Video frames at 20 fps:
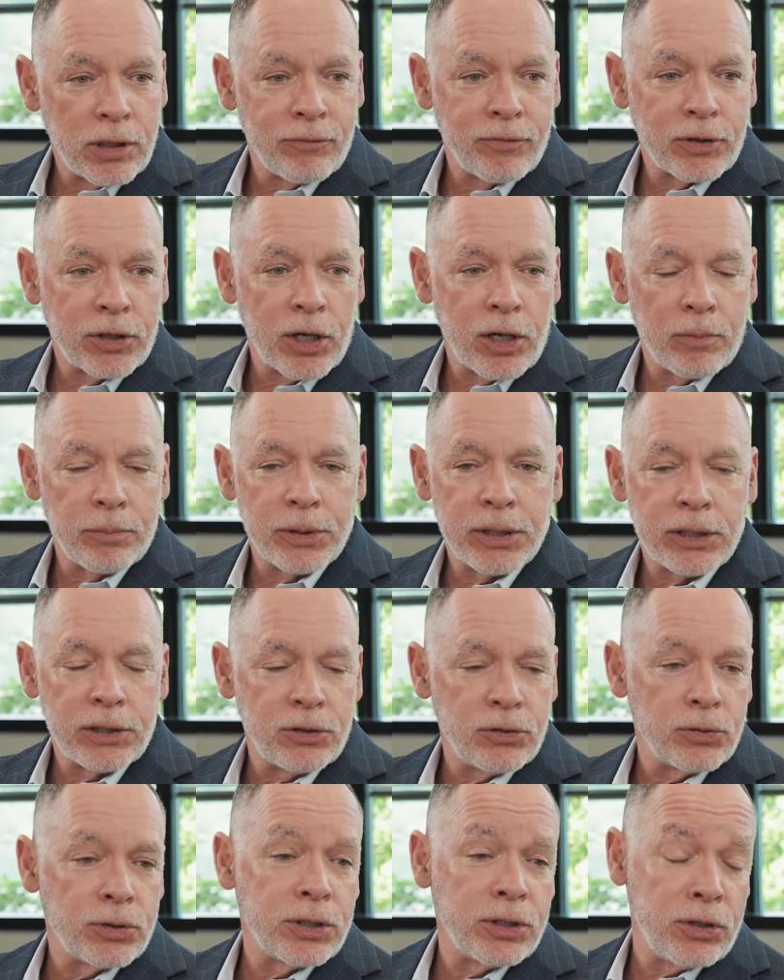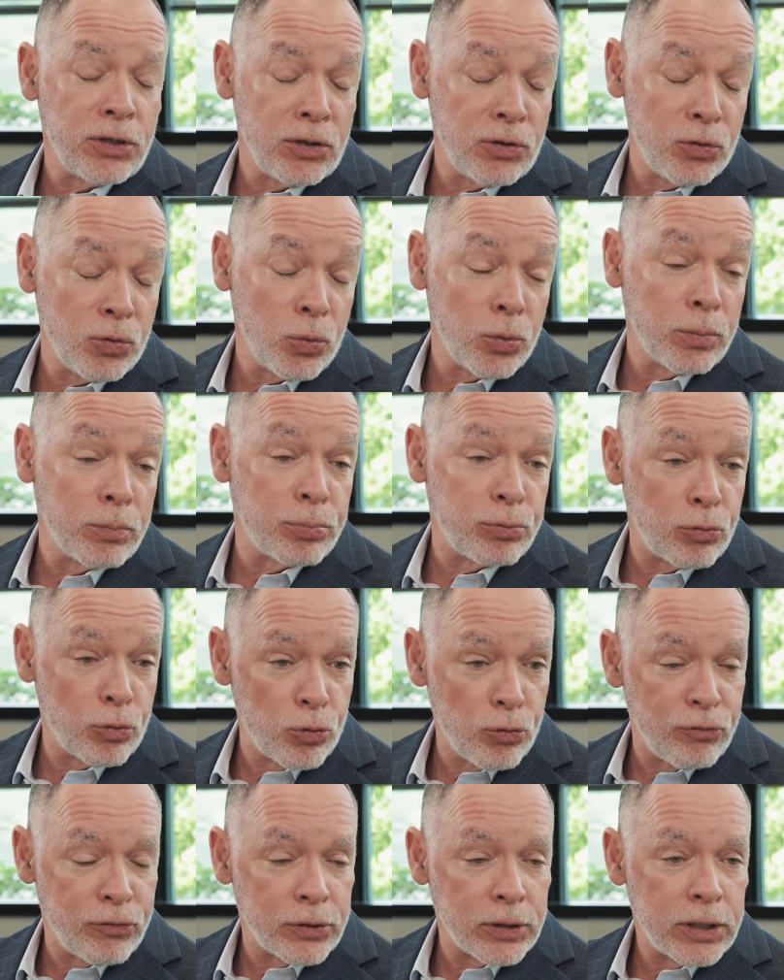of the company and to continue to
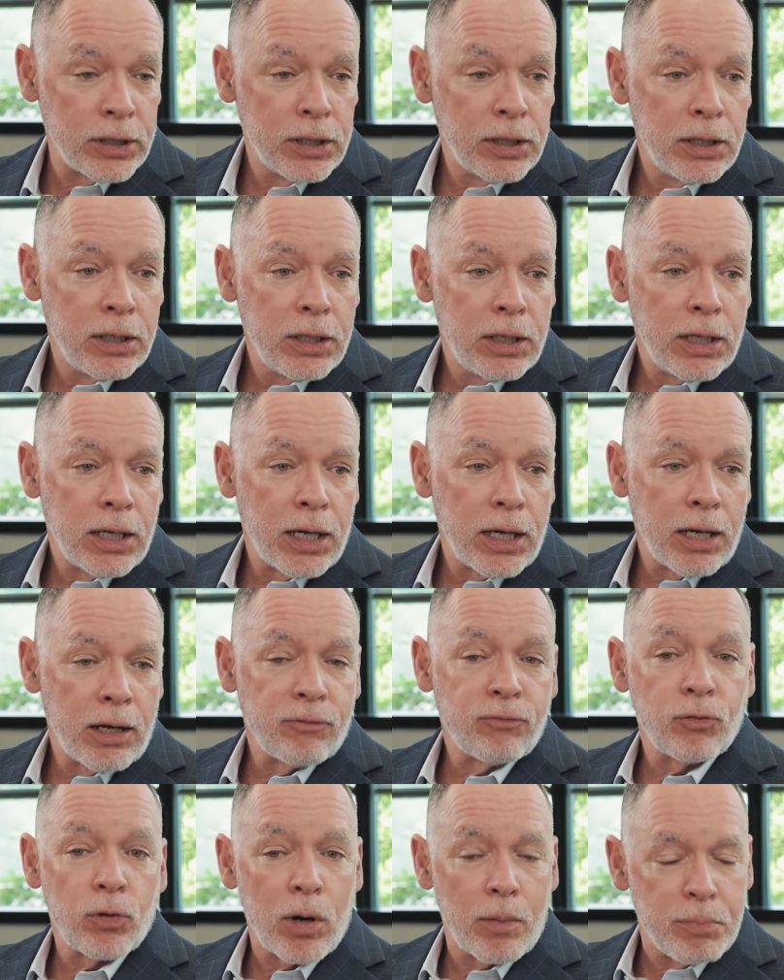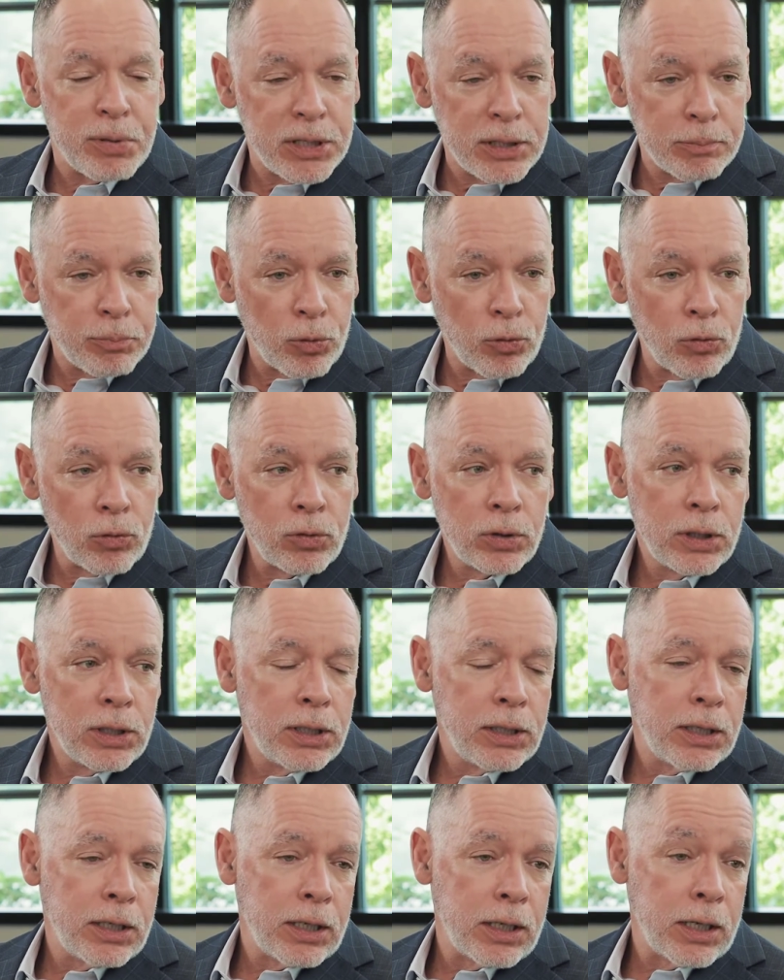improve it for our people,
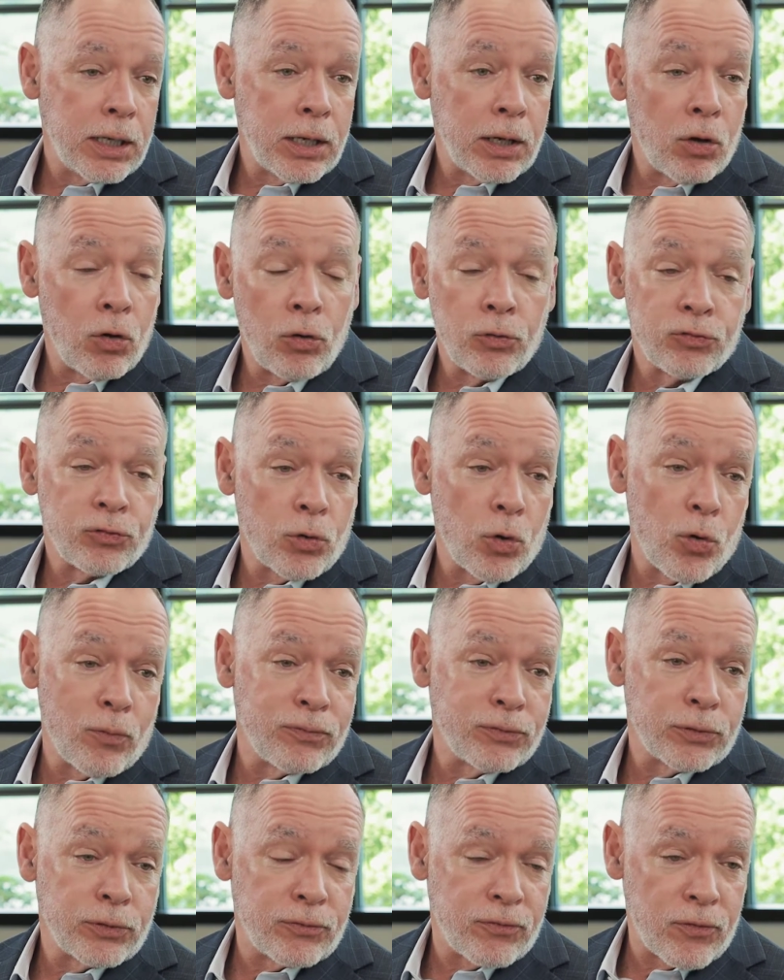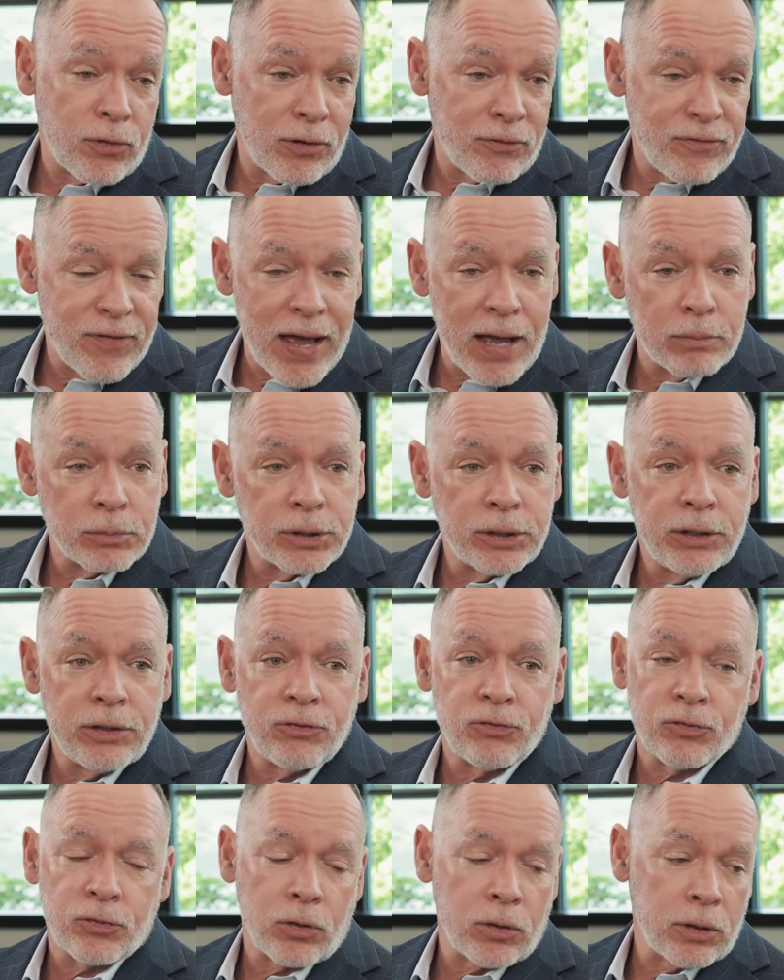also hopefully for our
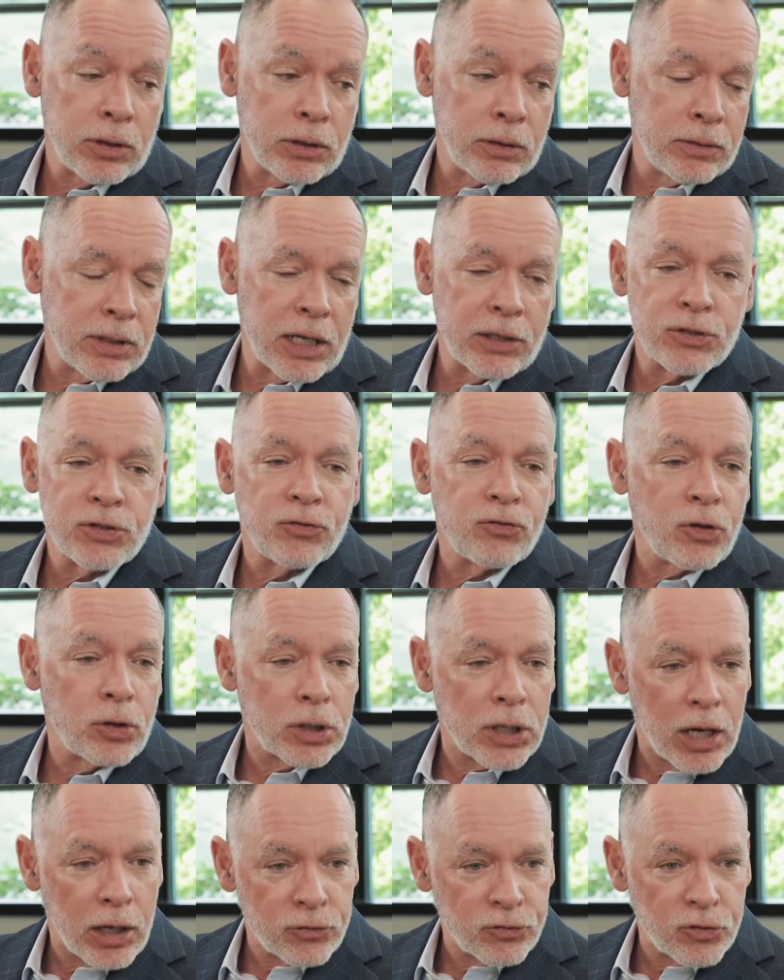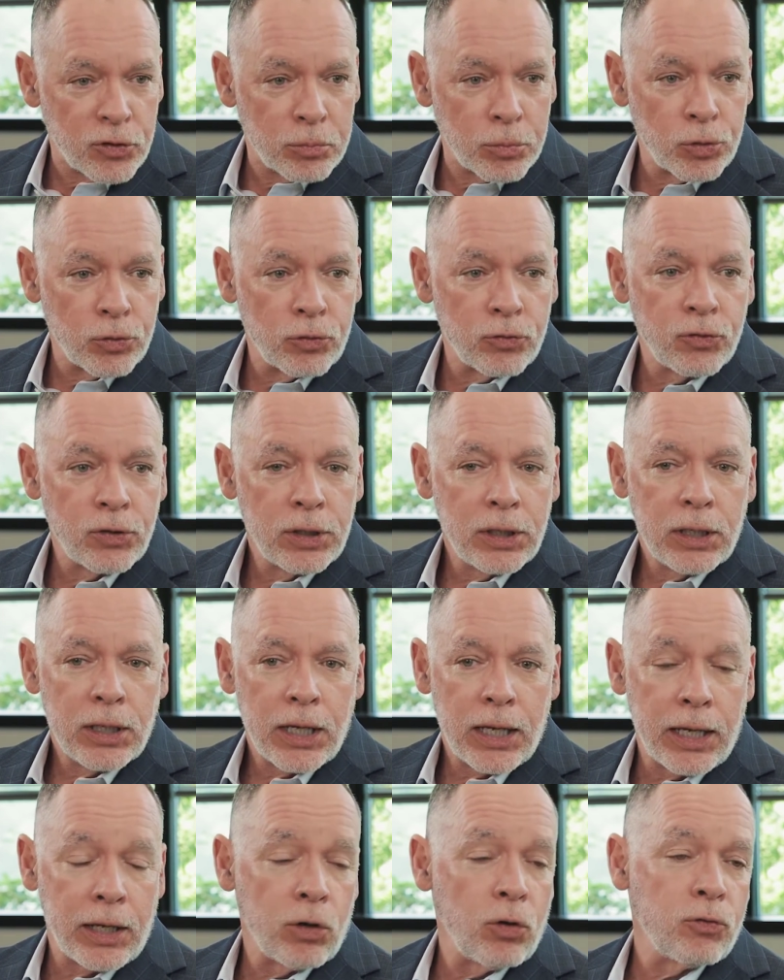families, not just our customers,
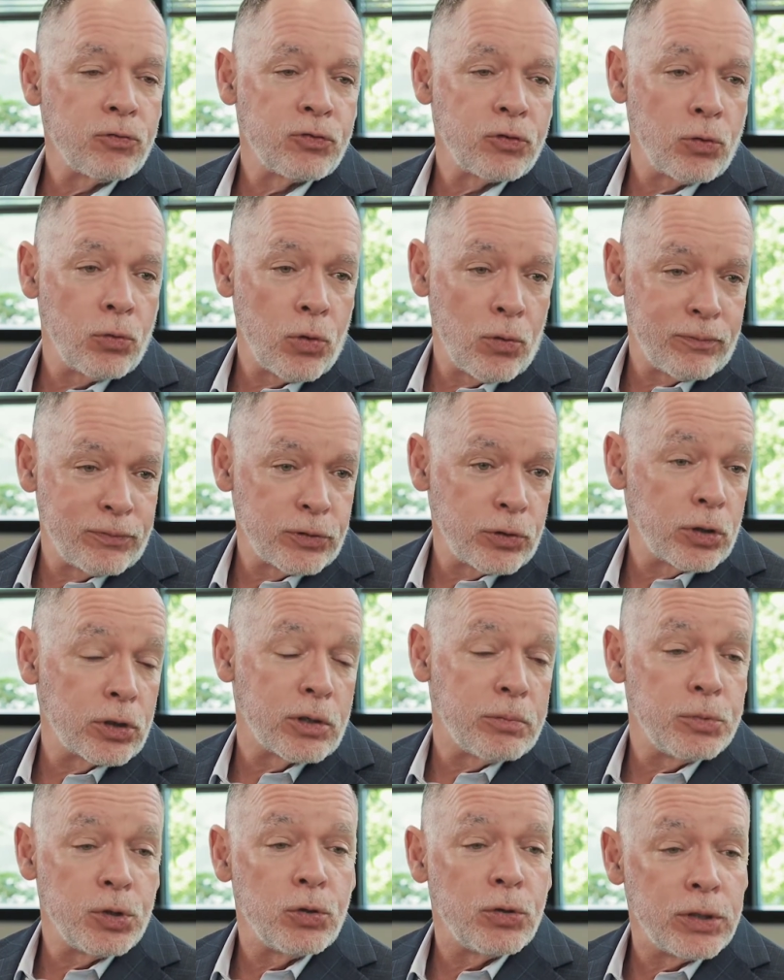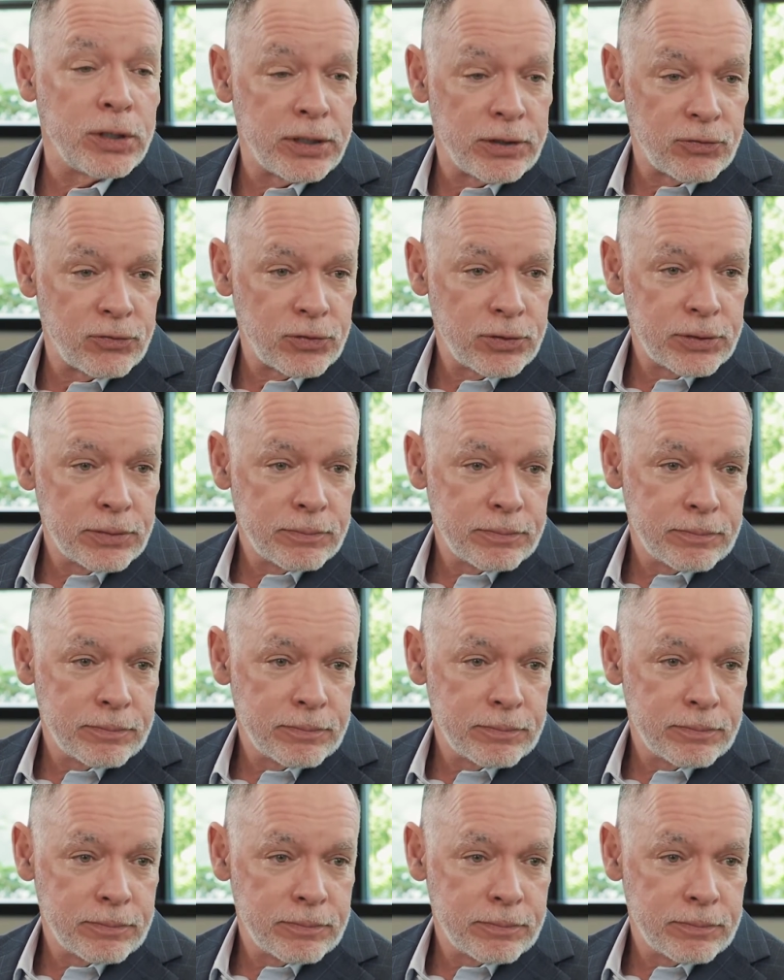and also hopefully our communities.